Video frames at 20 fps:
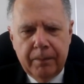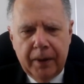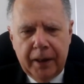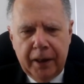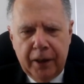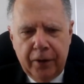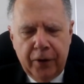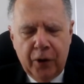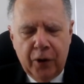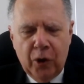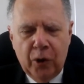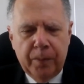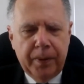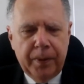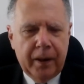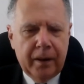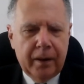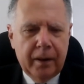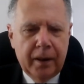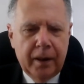But
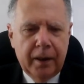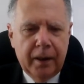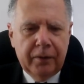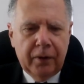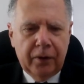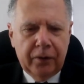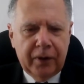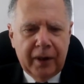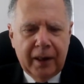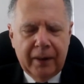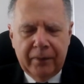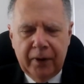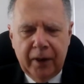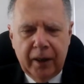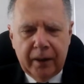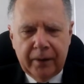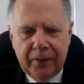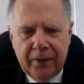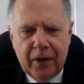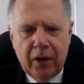Ethiopia doesn't have a
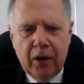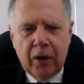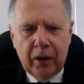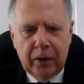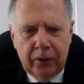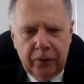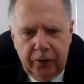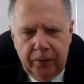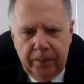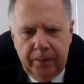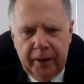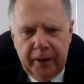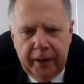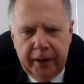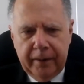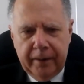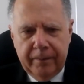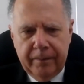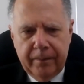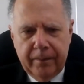lot of cards to
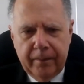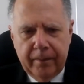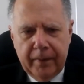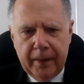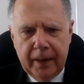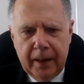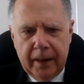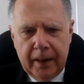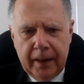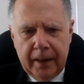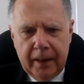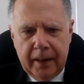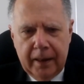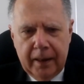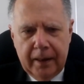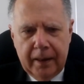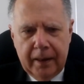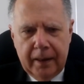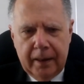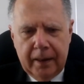
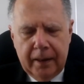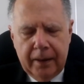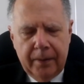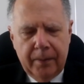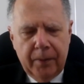play.